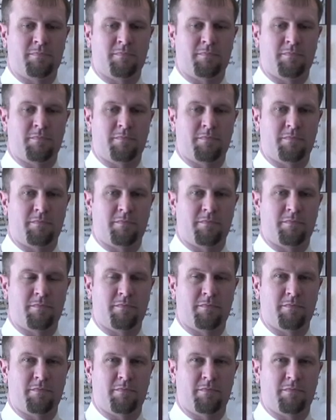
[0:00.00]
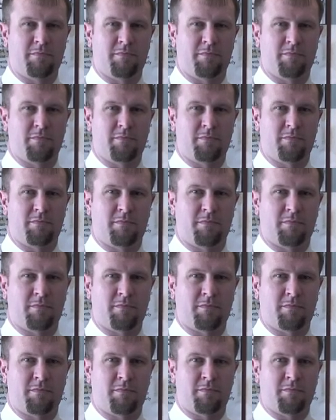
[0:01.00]

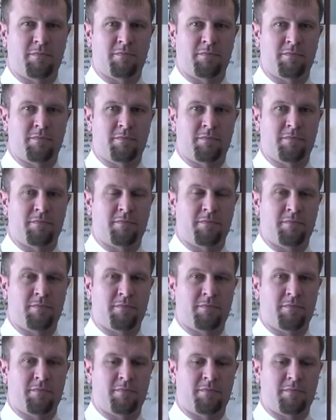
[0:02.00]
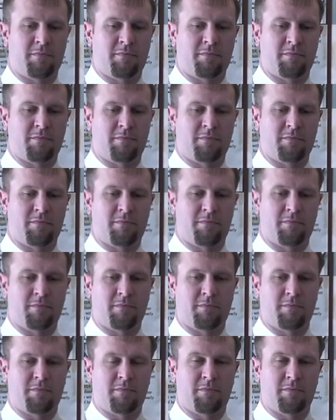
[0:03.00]
(not speaking)